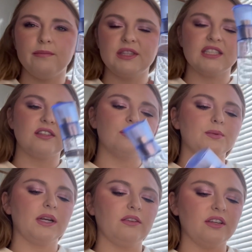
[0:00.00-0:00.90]
This is
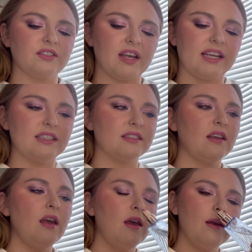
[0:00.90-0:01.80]
what it looks like. It's
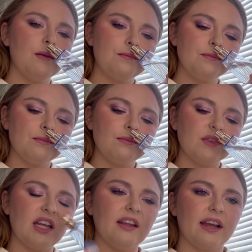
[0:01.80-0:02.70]

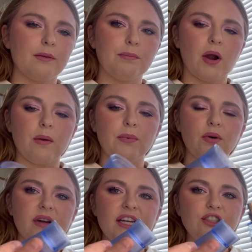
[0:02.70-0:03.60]
the like
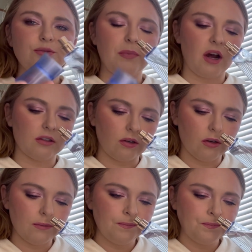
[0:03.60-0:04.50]
purple-ish
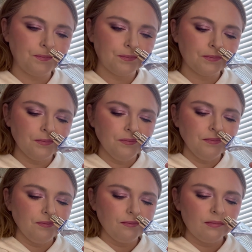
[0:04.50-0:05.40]
bottle.
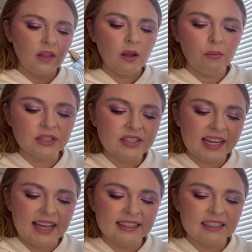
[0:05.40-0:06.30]
Once
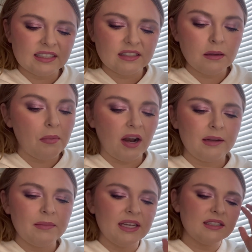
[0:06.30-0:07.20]
again, this is the body
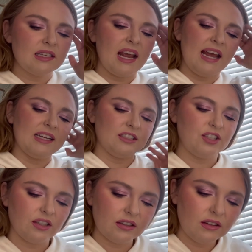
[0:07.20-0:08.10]
mist, and I
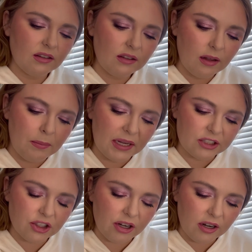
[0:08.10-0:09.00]
took a
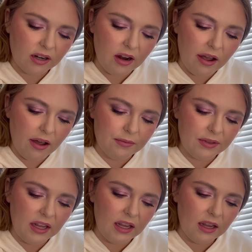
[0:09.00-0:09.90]
picture of
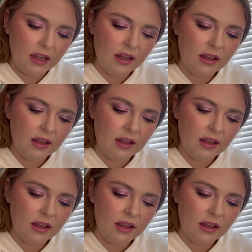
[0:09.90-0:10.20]
the